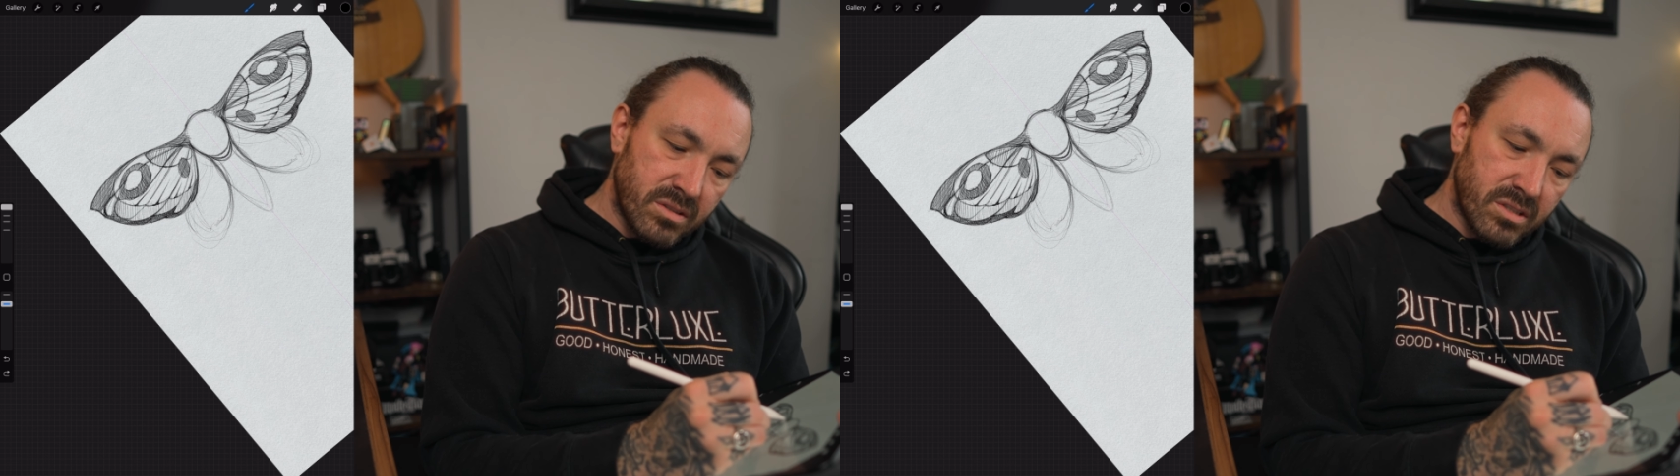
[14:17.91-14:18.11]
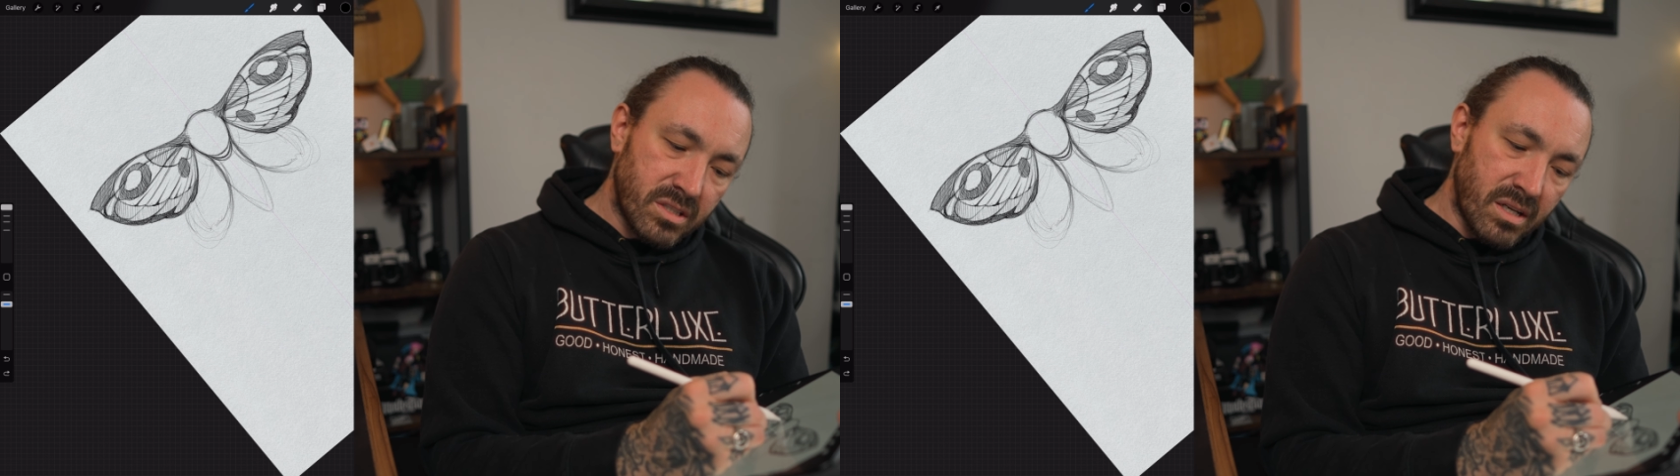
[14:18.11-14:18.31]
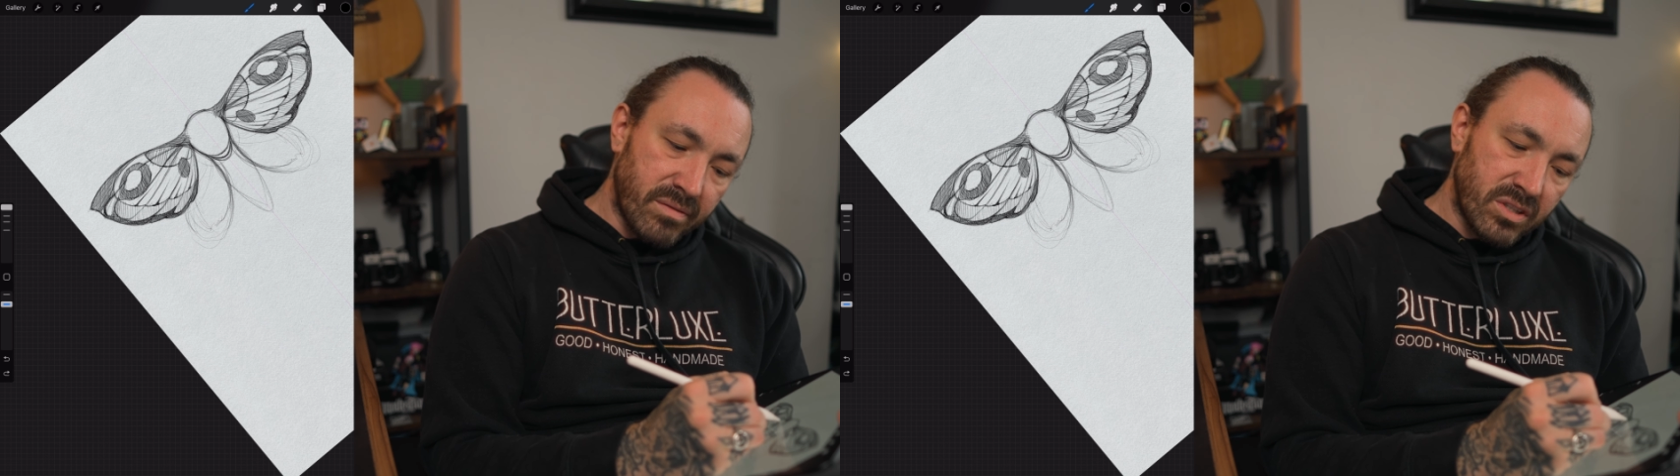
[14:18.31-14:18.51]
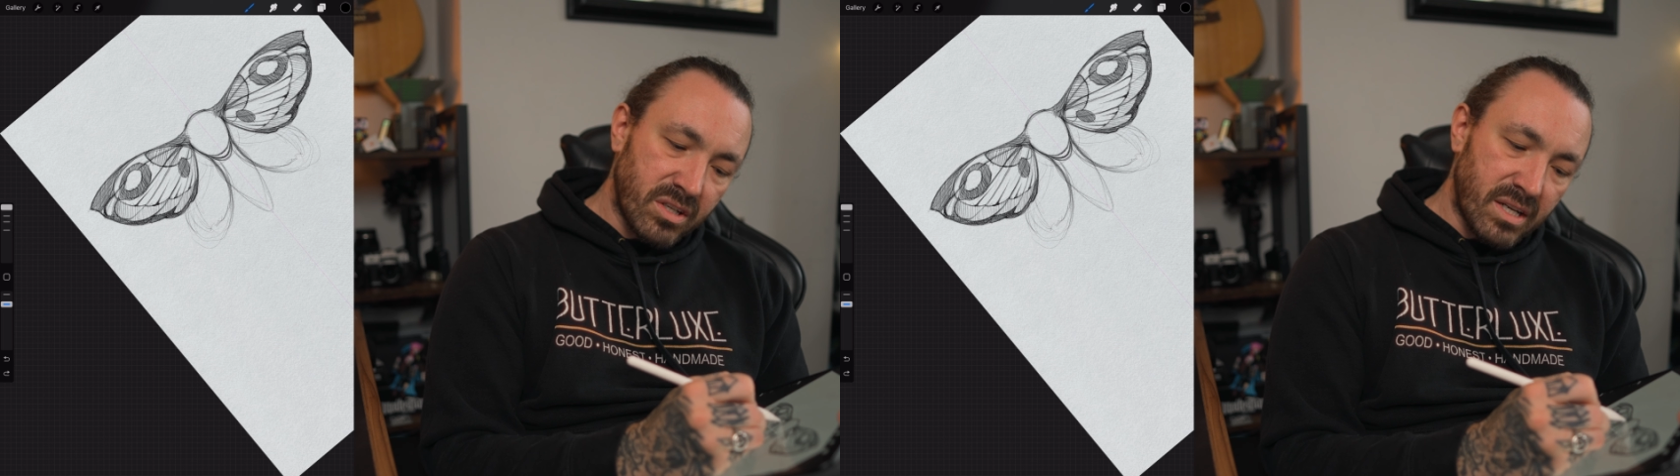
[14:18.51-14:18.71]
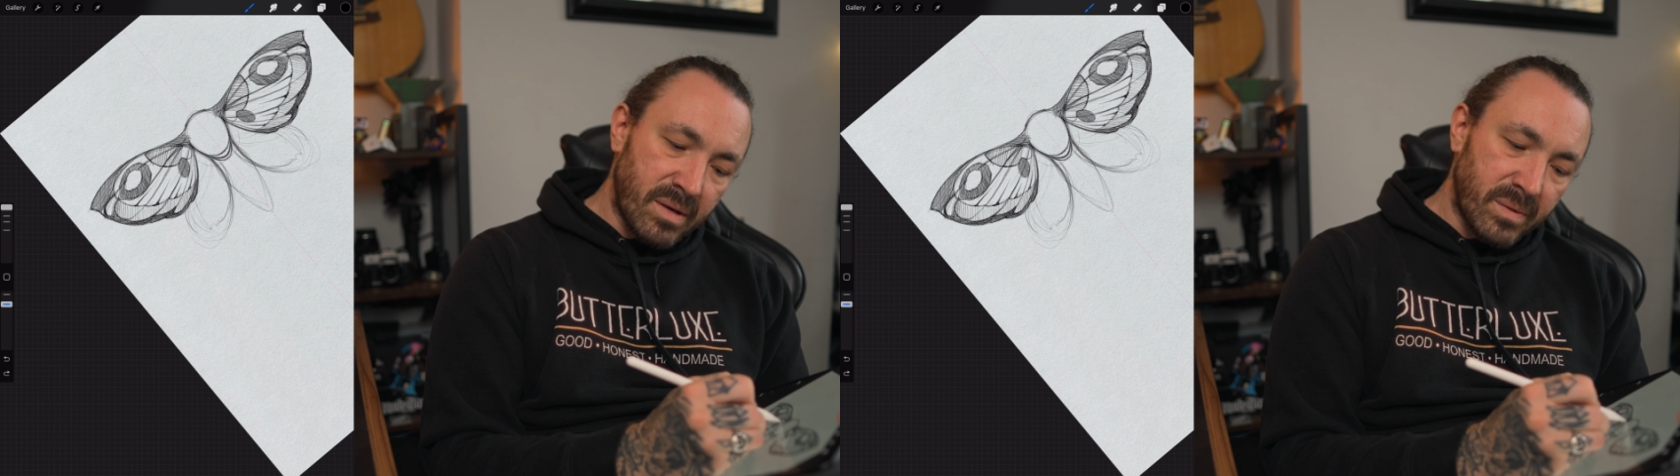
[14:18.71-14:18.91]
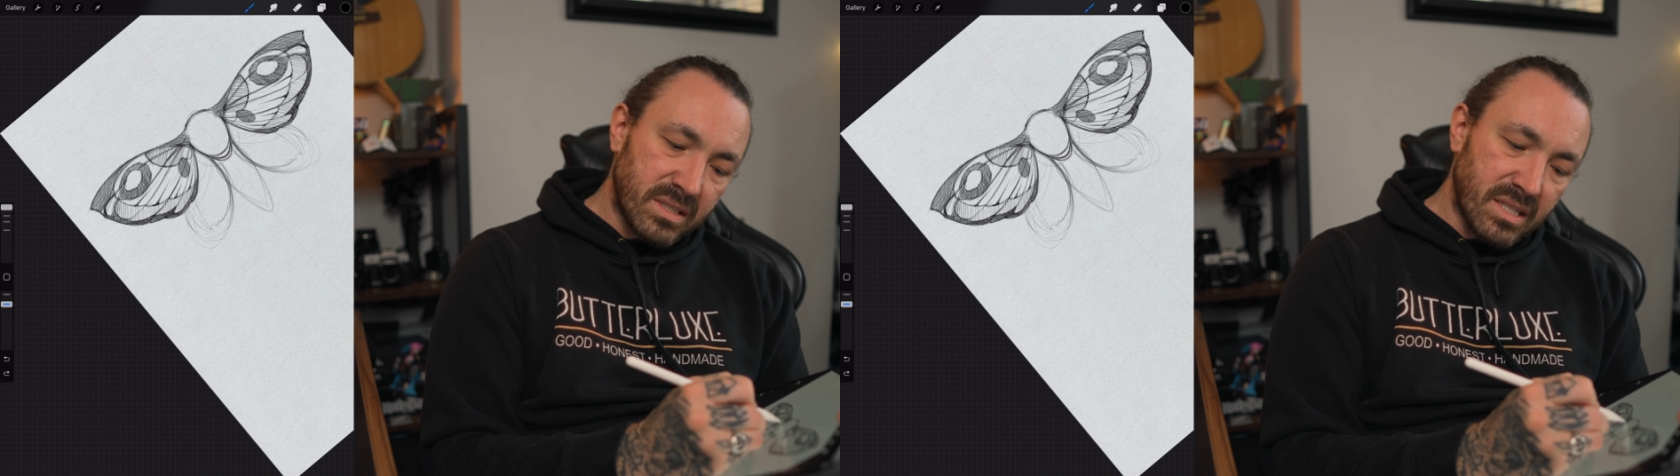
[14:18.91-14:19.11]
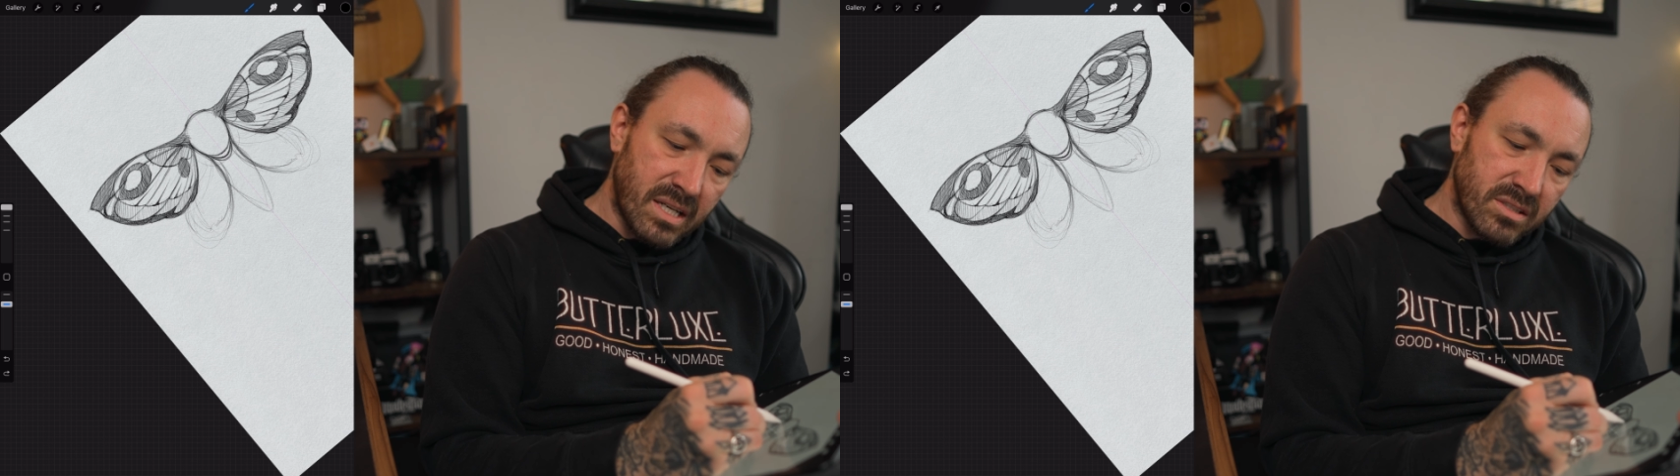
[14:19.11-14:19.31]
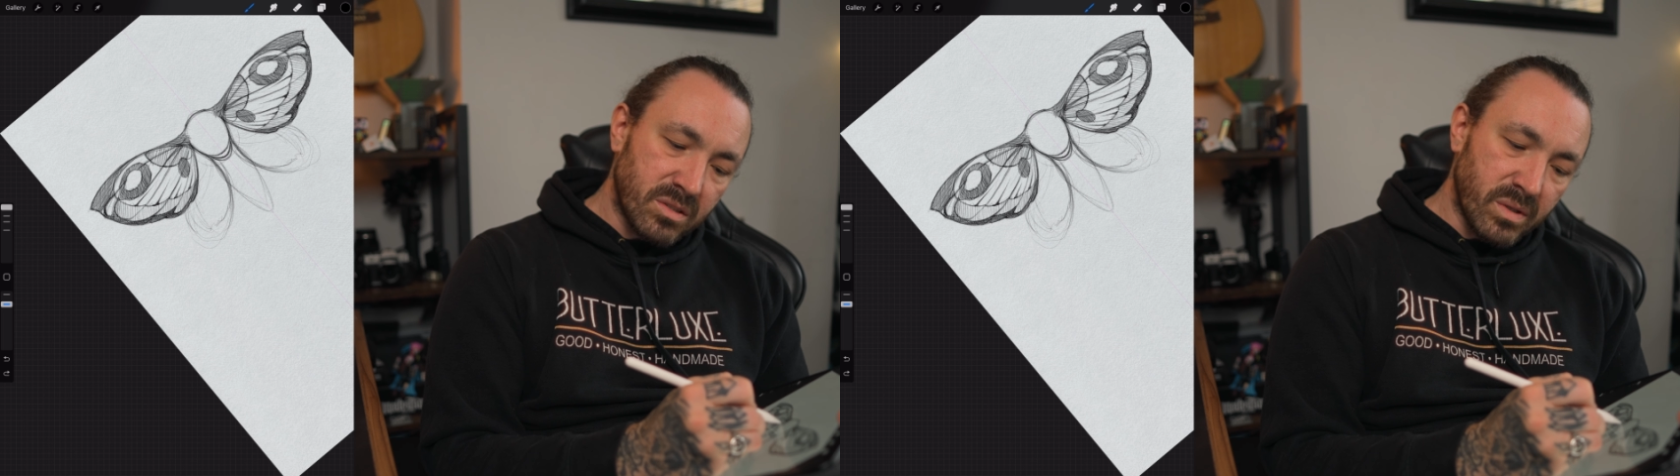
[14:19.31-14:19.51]
Just another dynamic to
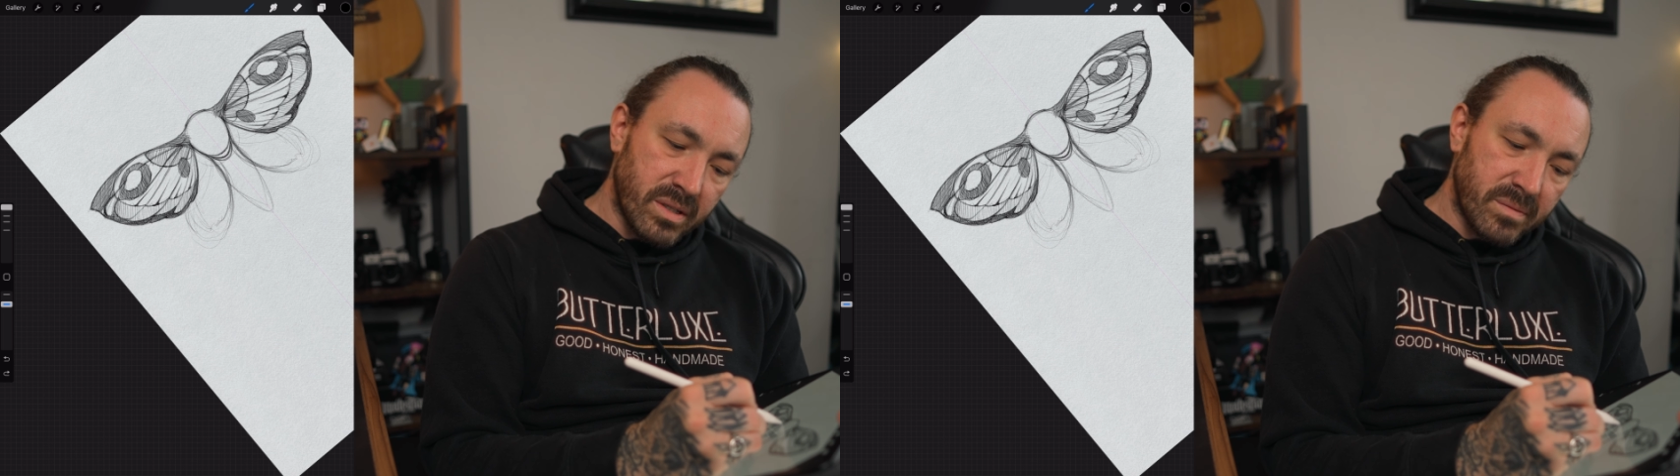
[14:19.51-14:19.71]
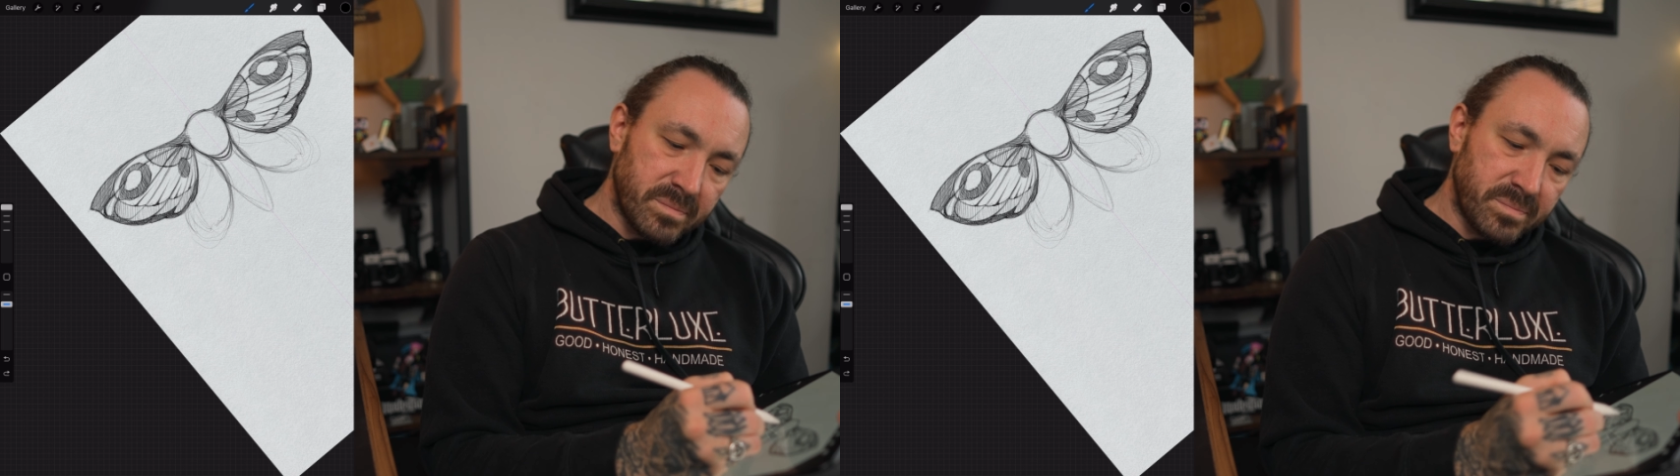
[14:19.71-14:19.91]
add to it.